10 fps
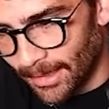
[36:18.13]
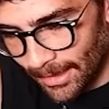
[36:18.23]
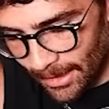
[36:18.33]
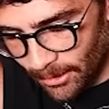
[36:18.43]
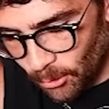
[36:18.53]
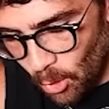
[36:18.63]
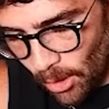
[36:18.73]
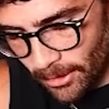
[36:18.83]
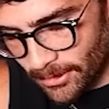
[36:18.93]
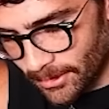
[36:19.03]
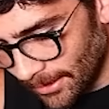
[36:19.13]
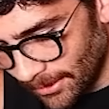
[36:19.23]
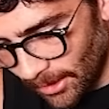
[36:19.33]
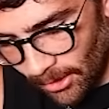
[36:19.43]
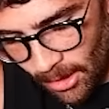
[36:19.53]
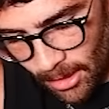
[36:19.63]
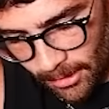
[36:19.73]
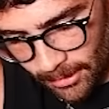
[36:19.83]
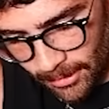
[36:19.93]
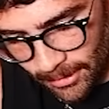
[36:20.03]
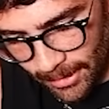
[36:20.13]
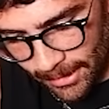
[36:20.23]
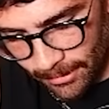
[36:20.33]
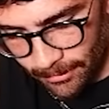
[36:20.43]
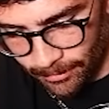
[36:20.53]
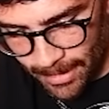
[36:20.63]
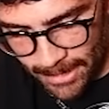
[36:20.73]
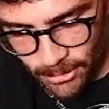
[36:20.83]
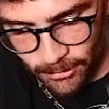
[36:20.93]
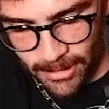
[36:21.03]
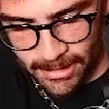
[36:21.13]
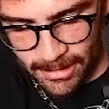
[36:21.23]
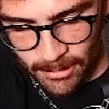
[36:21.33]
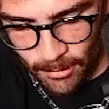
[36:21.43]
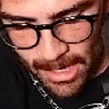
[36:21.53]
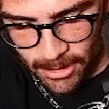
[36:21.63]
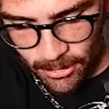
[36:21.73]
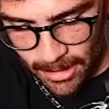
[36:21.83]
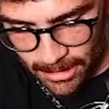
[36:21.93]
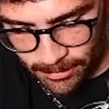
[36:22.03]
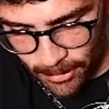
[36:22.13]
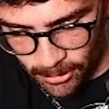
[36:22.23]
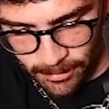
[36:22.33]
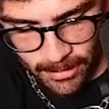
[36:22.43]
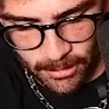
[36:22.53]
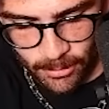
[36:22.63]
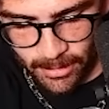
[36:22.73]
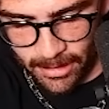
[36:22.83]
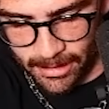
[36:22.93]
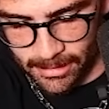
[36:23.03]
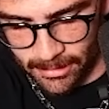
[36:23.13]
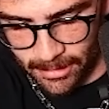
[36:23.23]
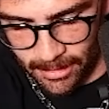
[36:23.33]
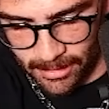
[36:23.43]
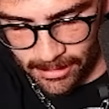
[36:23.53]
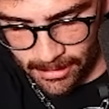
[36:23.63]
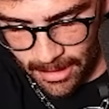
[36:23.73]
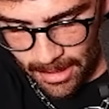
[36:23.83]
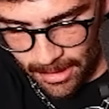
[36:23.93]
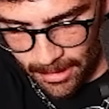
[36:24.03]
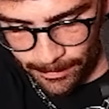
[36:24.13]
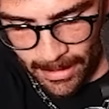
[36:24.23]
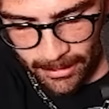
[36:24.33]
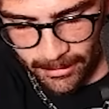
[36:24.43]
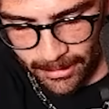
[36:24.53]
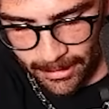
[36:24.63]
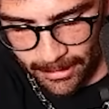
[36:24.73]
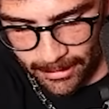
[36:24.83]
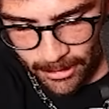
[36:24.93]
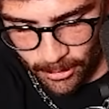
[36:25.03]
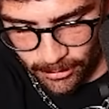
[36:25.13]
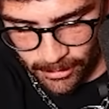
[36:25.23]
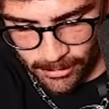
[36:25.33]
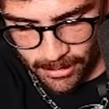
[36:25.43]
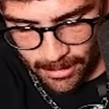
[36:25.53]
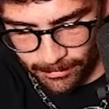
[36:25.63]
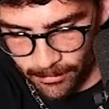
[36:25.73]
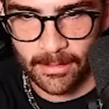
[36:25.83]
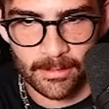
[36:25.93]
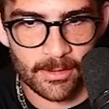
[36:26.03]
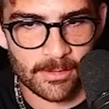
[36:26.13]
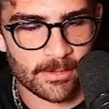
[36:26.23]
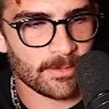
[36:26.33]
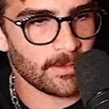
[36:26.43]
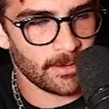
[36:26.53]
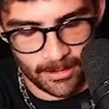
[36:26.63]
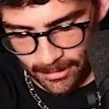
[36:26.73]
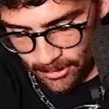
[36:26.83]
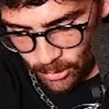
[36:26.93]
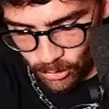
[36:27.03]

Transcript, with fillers: And of course, there are like major reasons as to why you're not supposed to be doing this because uh, apparently you know there's a there's you, you,